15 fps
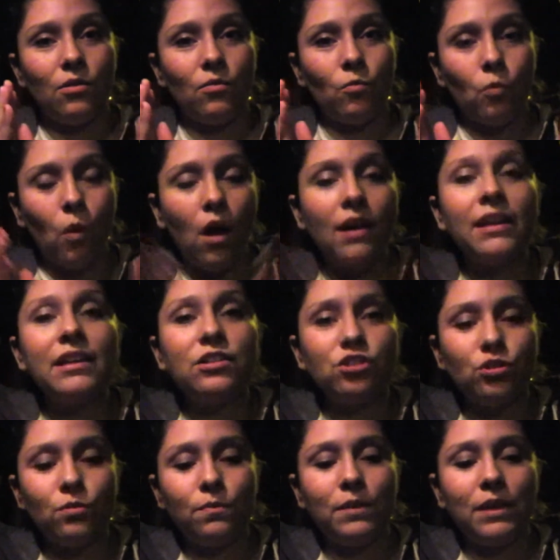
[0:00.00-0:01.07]
wanting
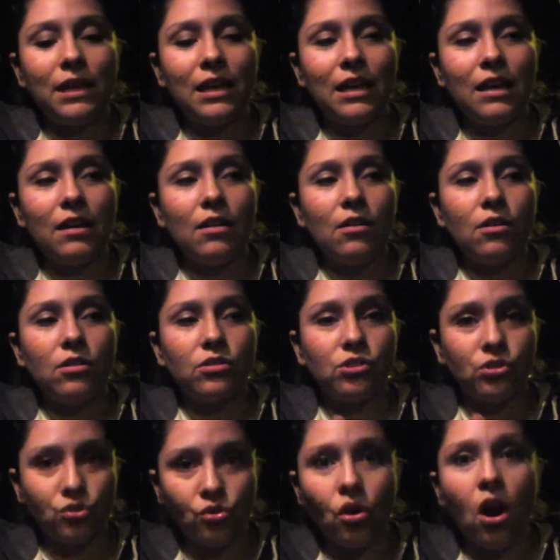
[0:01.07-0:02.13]
to be
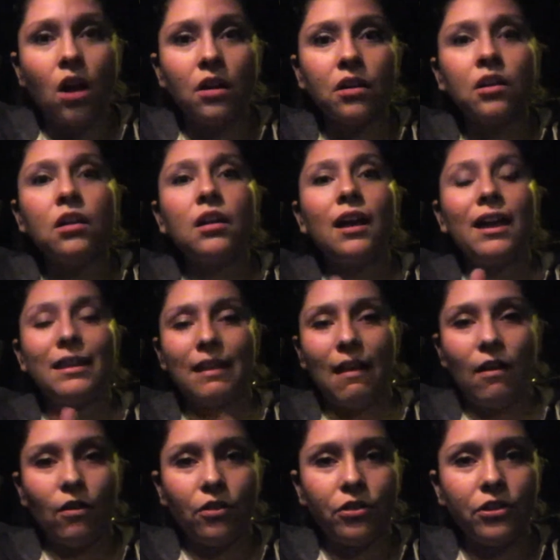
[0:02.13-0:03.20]
stronger and
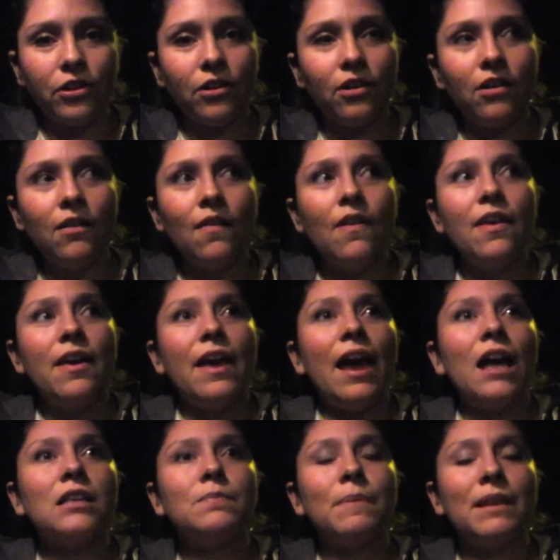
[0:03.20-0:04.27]
healthier
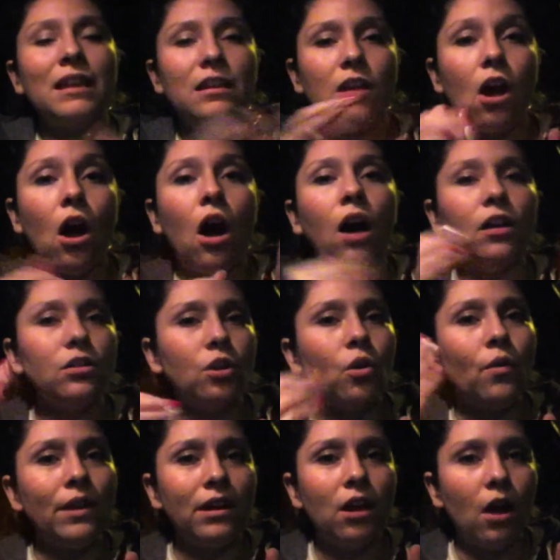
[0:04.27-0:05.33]
has been an
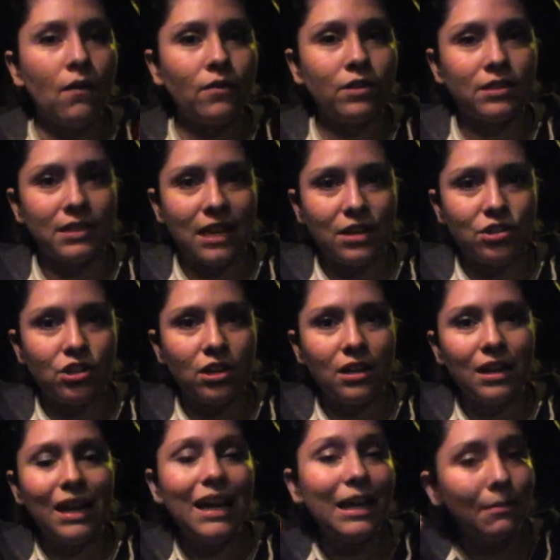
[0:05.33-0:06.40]
ongoing conversation
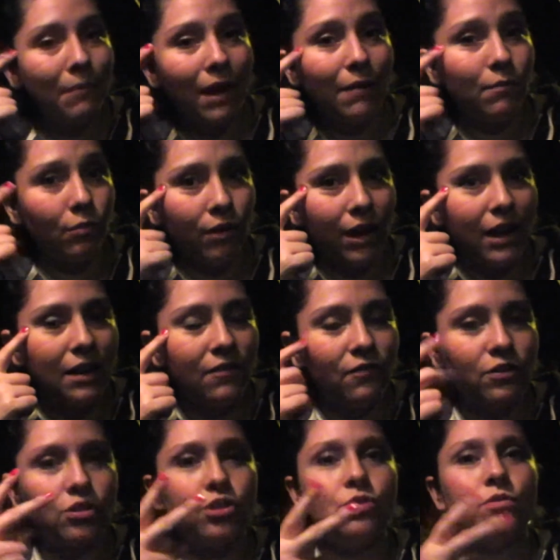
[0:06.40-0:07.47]
in my brain
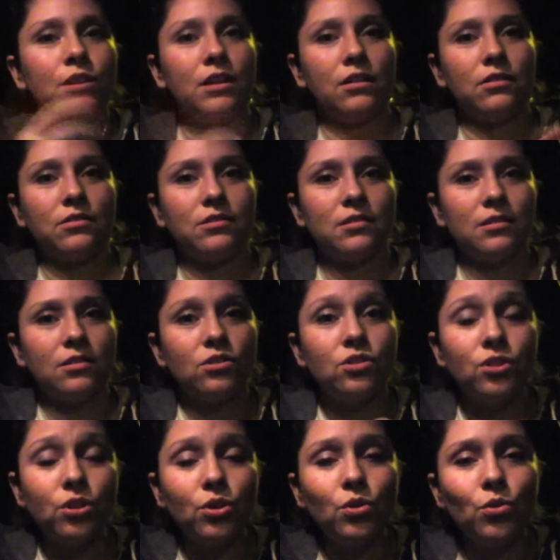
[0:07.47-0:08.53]
for 2 years.
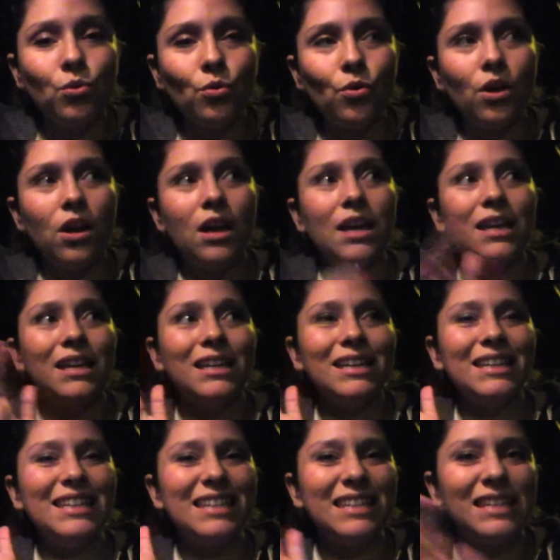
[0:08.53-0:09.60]
2
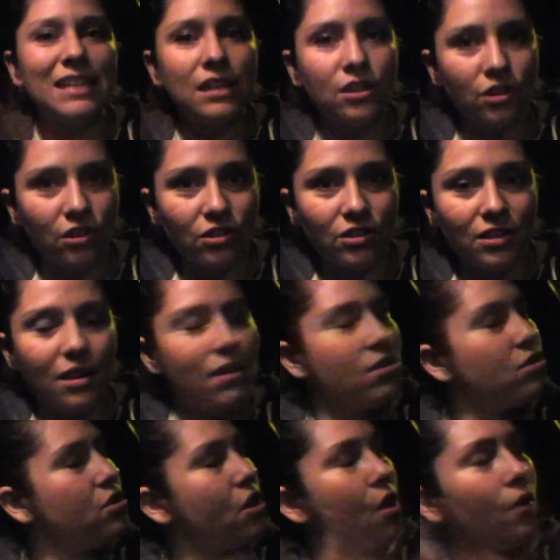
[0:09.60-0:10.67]
years.
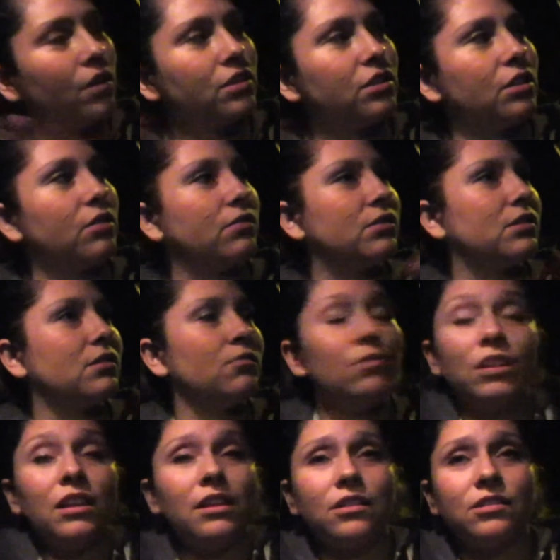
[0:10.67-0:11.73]
No excuse.
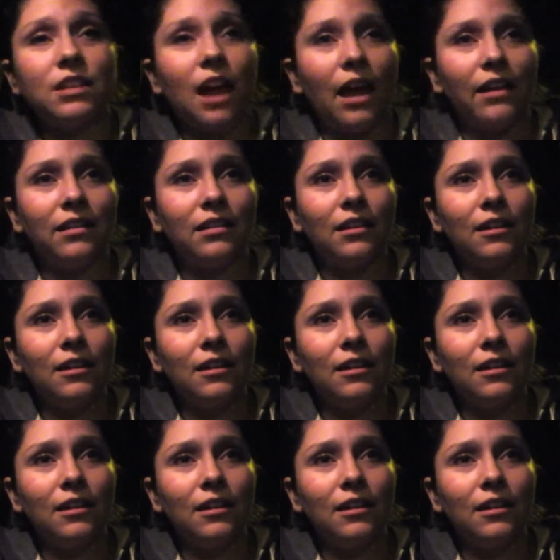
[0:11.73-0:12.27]
Really, there's none.